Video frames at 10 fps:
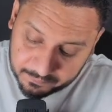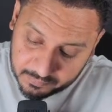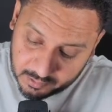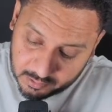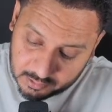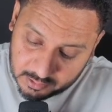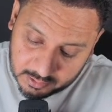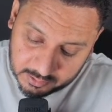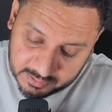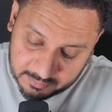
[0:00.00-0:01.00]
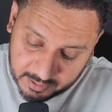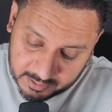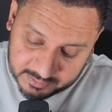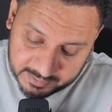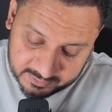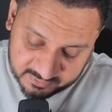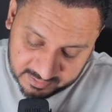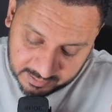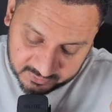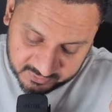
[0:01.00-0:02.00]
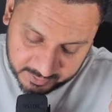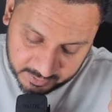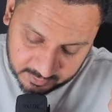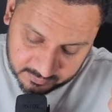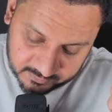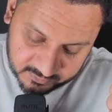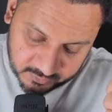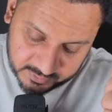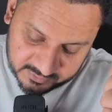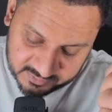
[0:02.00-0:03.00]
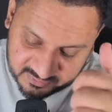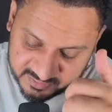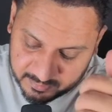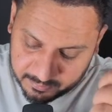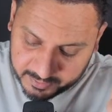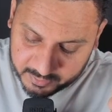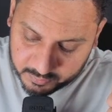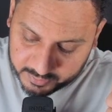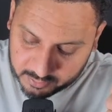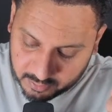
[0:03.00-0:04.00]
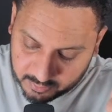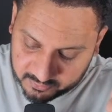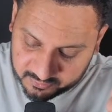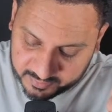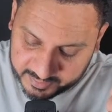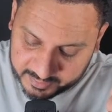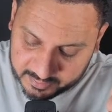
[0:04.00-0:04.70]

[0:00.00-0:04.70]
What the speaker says: the demand that is elastic, so it's the same per unit cost, right?